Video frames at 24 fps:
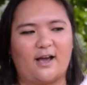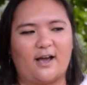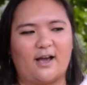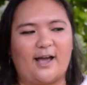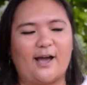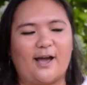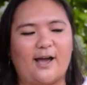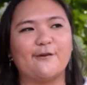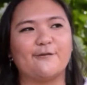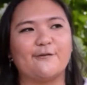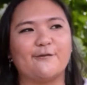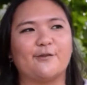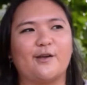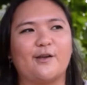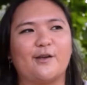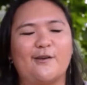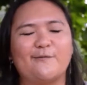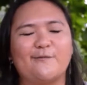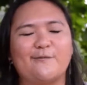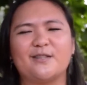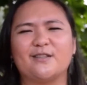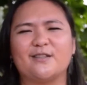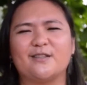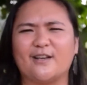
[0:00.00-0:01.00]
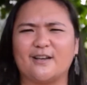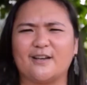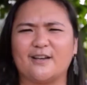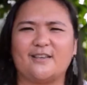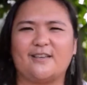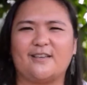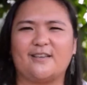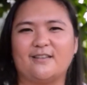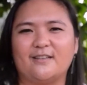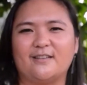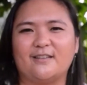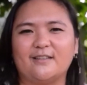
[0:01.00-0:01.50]
I've been
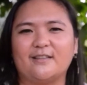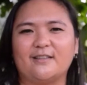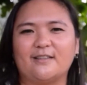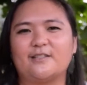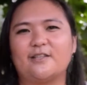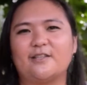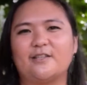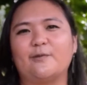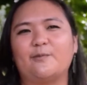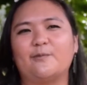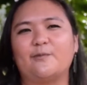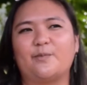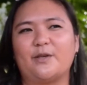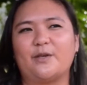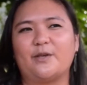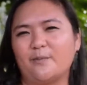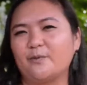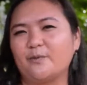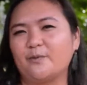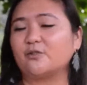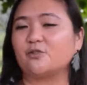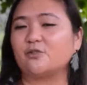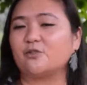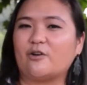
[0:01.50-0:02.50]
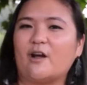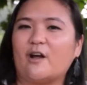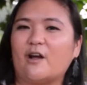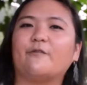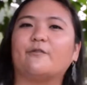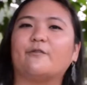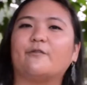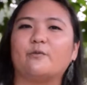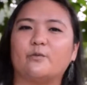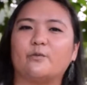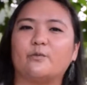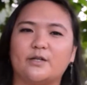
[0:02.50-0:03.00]
lucky to be able to
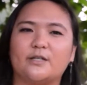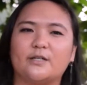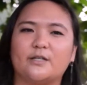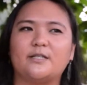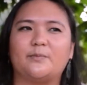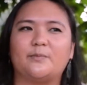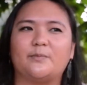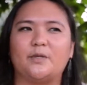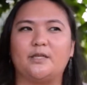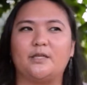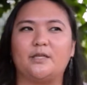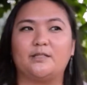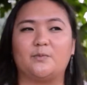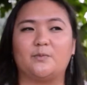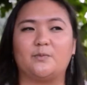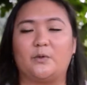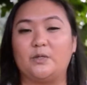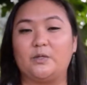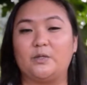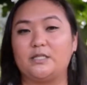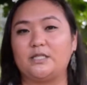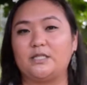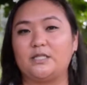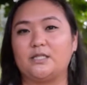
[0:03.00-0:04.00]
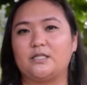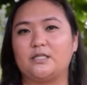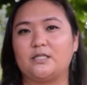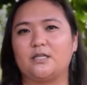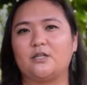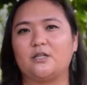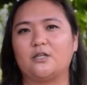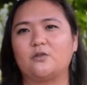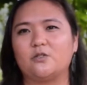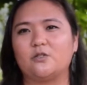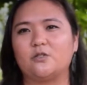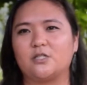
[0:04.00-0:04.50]
travel, one, and be exposed to these
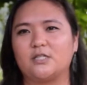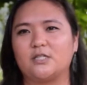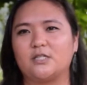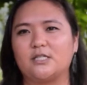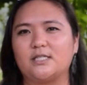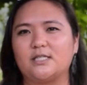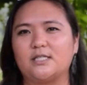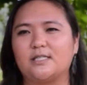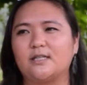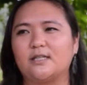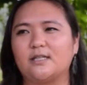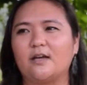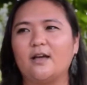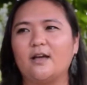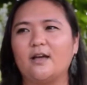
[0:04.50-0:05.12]
languages